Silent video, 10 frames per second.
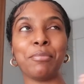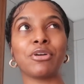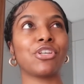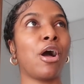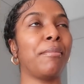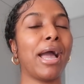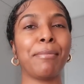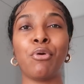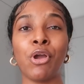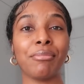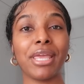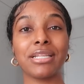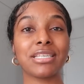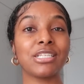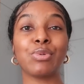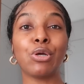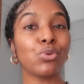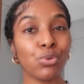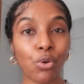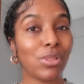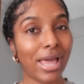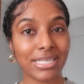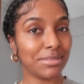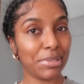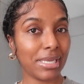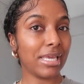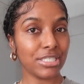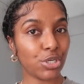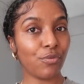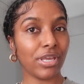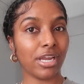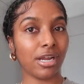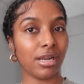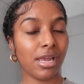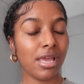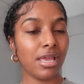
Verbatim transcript: booked all my appointments, because we don't do no last minute ish over here.